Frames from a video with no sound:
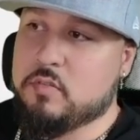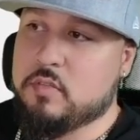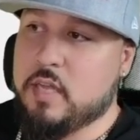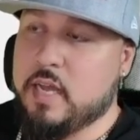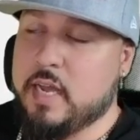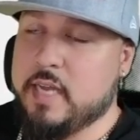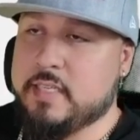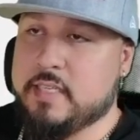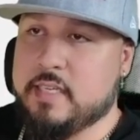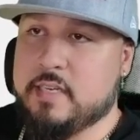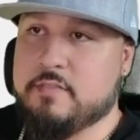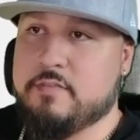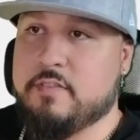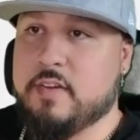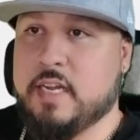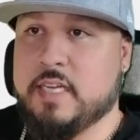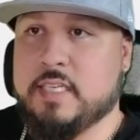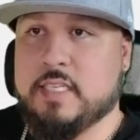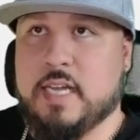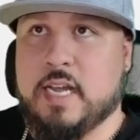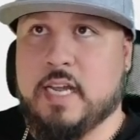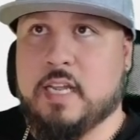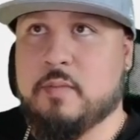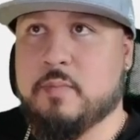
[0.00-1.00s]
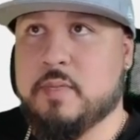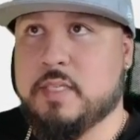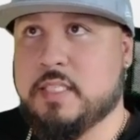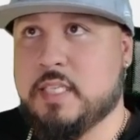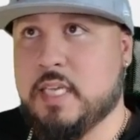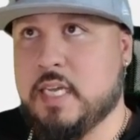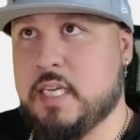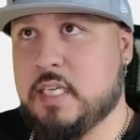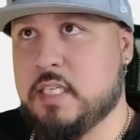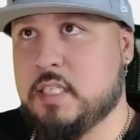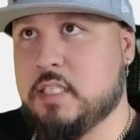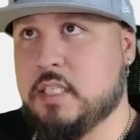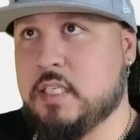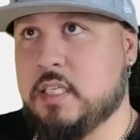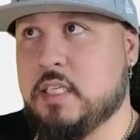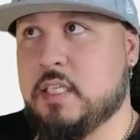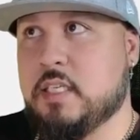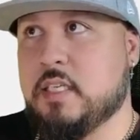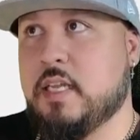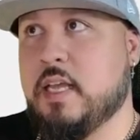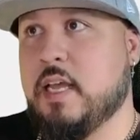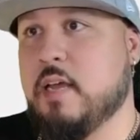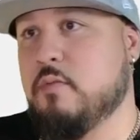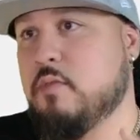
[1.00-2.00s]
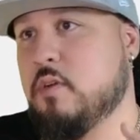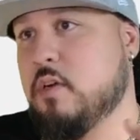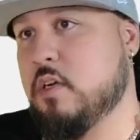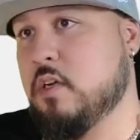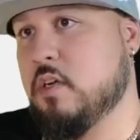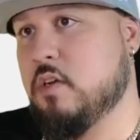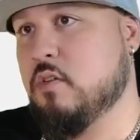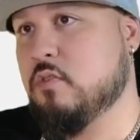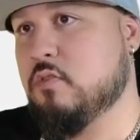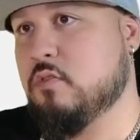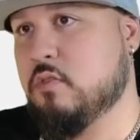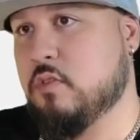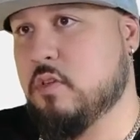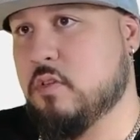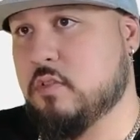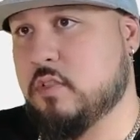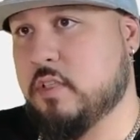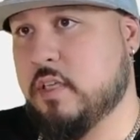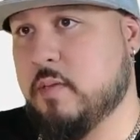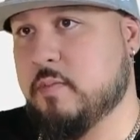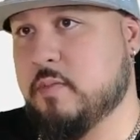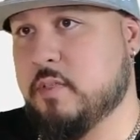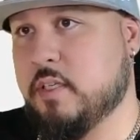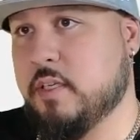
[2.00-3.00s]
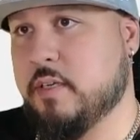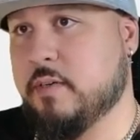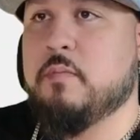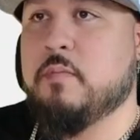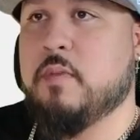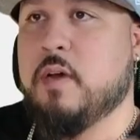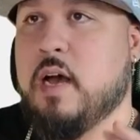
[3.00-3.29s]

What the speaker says: identifying documentation, and we're going to go through those steps here.